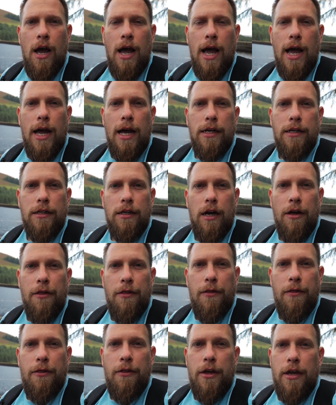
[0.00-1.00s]
and I
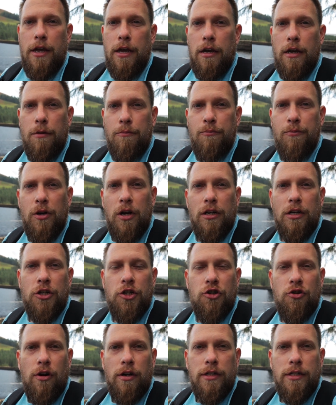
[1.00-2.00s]
think I'm going to
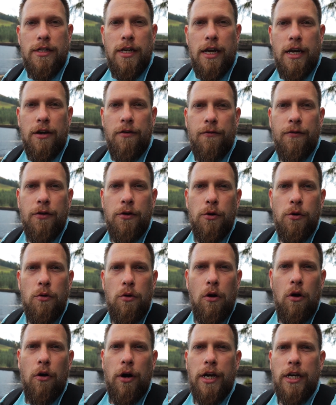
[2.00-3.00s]
try and take a few
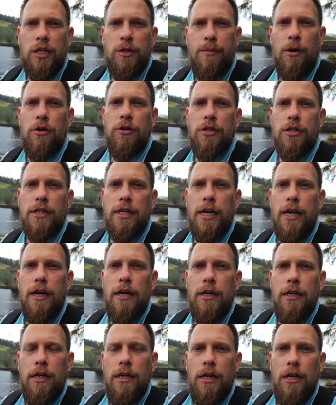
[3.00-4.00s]
long exposures here,
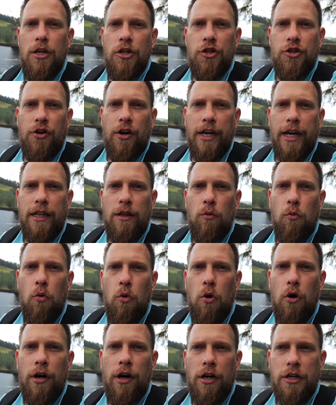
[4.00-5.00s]
try and get the
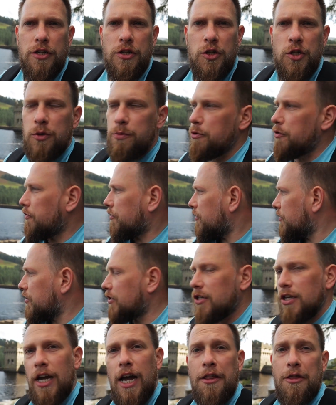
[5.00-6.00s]
water nice and smooth,
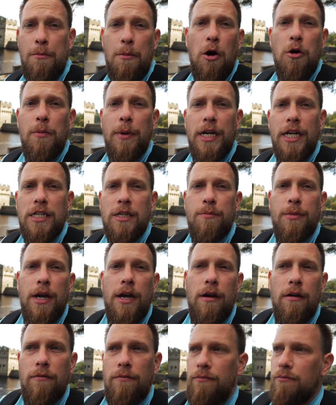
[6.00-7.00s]
because at the moment it's a
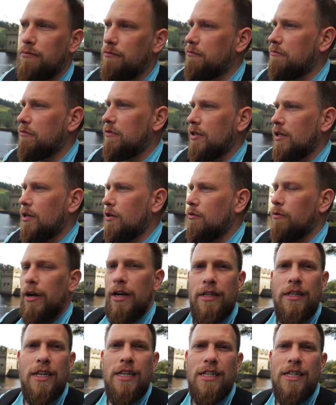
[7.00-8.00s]
bit, well,
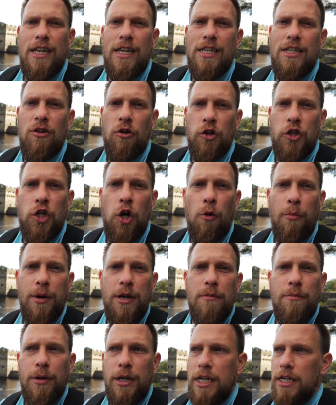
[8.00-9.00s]
it's not
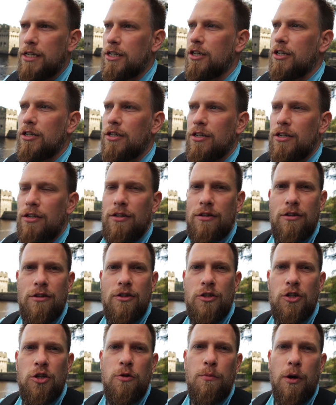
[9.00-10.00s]
choppy, but it's
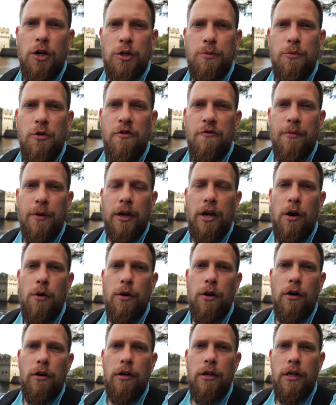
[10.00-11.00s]
too much movement
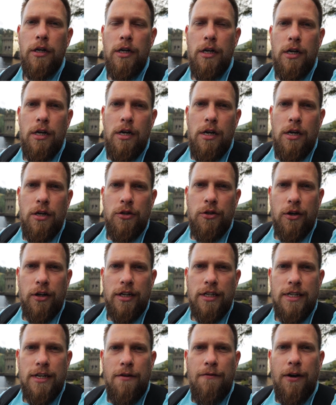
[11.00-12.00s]
going on. So I'm
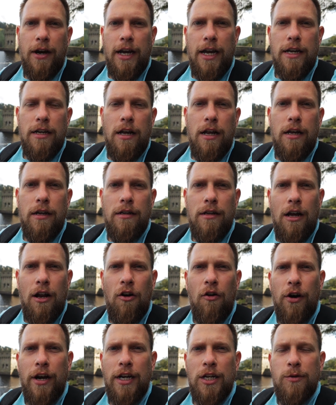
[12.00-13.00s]
going to see if I can get a
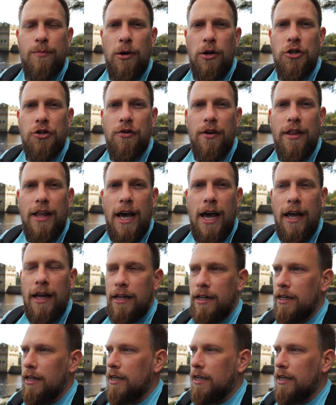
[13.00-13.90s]
long exposure of that,